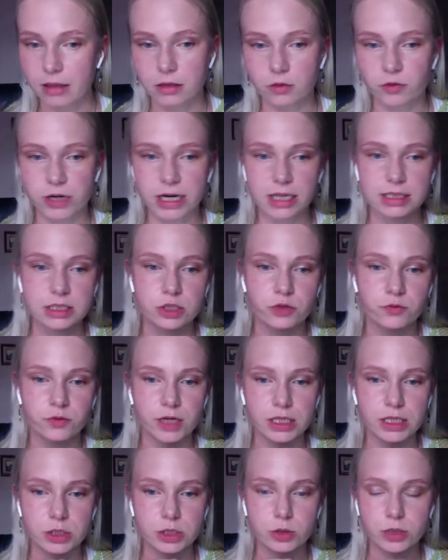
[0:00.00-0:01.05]
And the rest
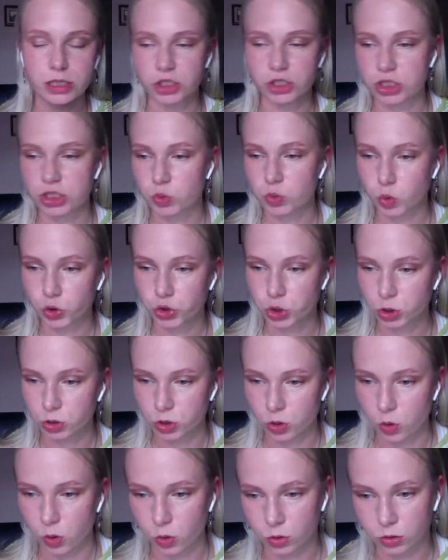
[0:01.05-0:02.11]
of it, you can just watch
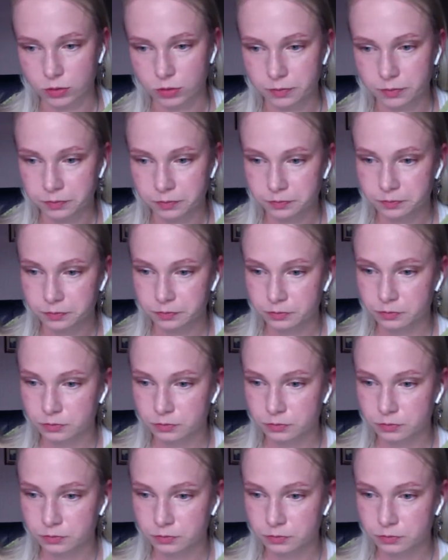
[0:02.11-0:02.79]
on your own.